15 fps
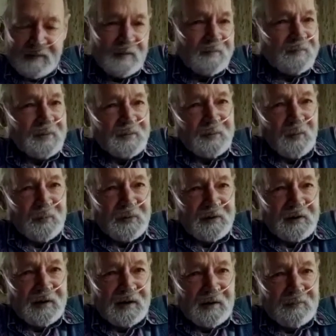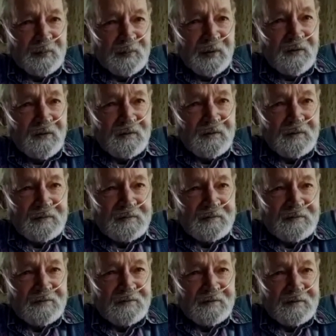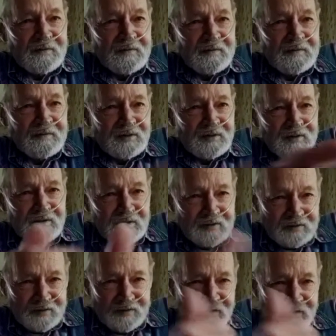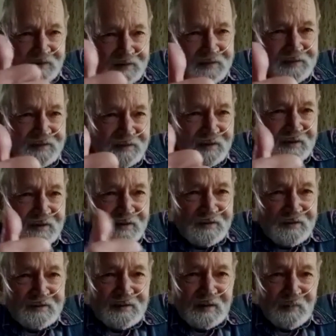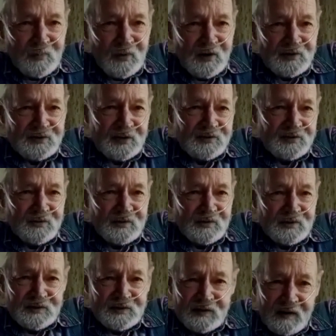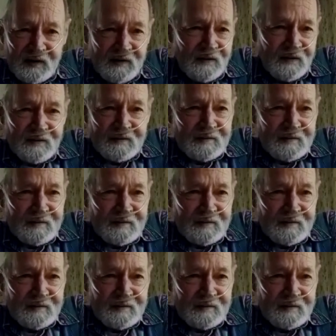people picking up the milk to take it to the processor in Seattle.